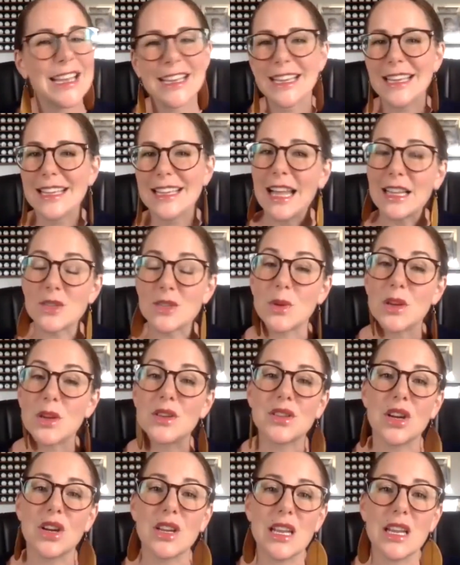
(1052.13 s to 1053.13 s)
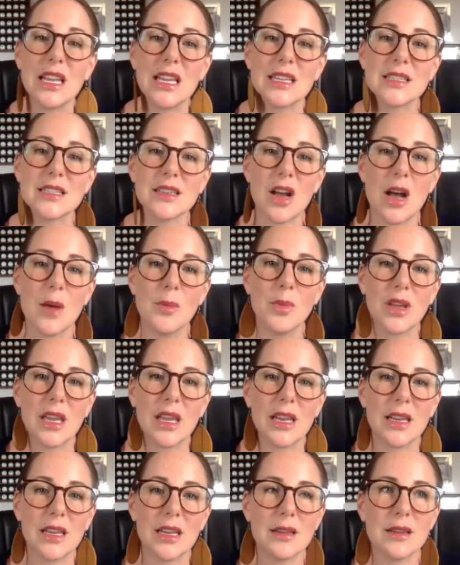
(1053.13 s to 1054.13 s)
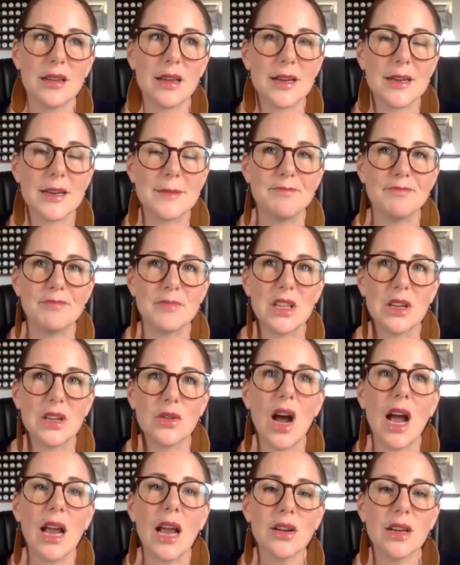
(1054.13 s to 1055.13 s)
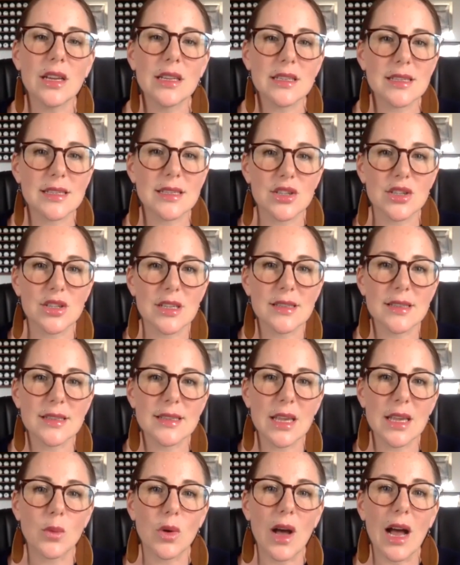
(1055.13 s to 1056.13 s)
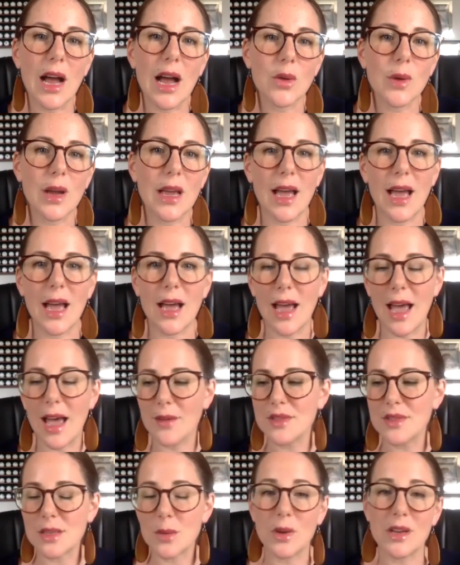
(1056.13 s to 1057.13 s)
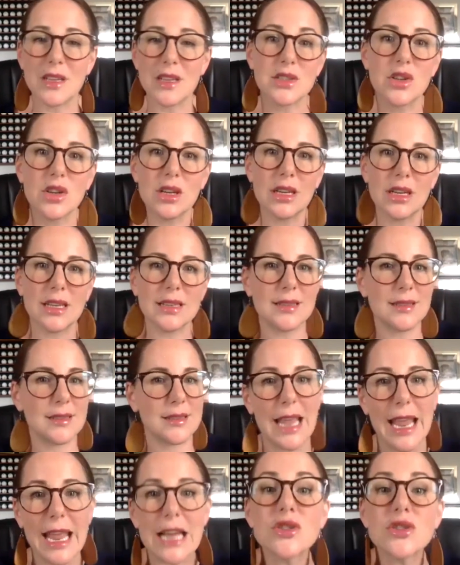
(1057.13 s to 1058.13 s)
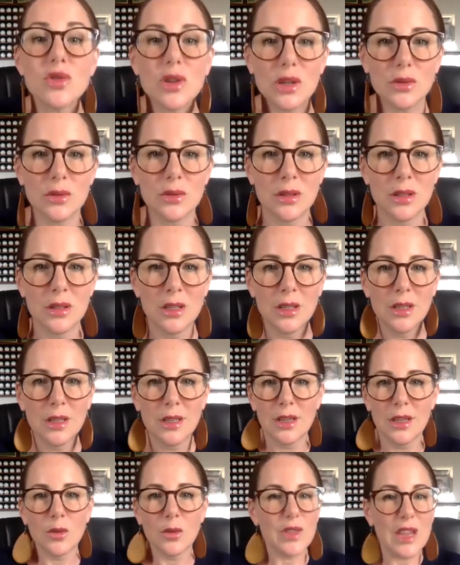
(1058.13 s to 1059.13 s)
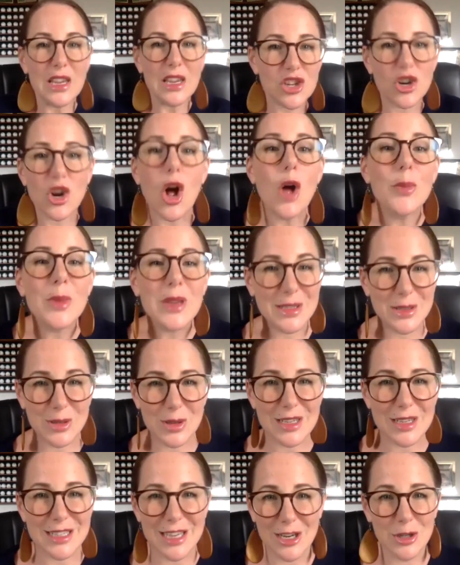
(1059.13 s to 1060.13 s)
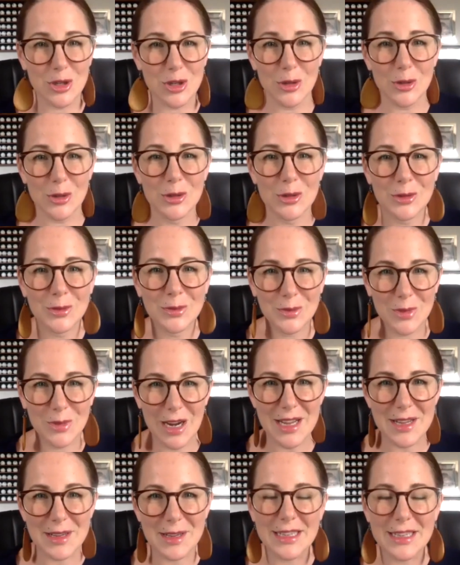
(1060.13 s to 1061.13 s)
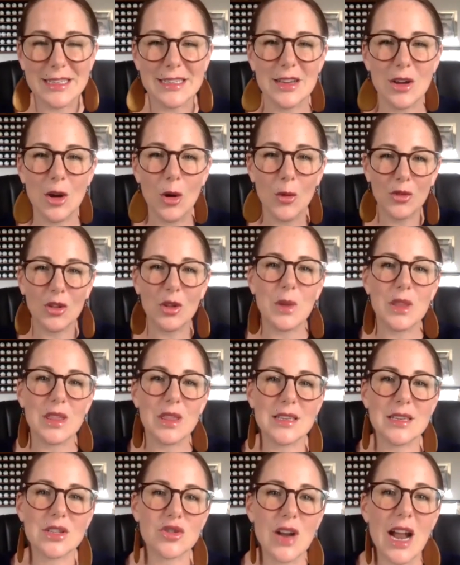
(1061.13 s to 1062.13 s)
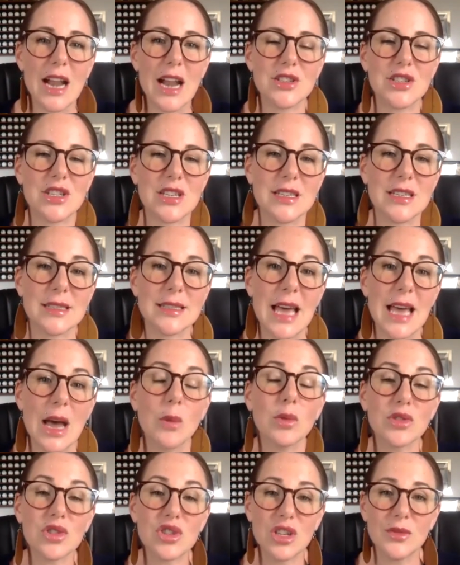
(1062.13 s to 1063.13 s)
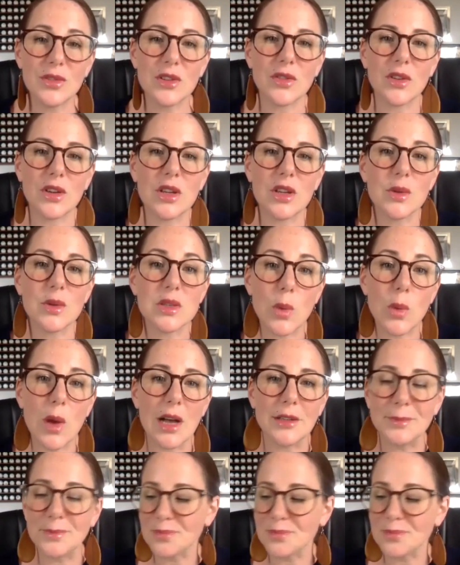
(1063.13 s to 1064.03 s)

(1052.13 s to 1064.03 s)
That's where you start getting into complicated, hiring decisions. Like, well, how do I have someone as good as Andrew? They should all be as good as Andrew, right? And hopefully with these strategies, that will shift for you as well.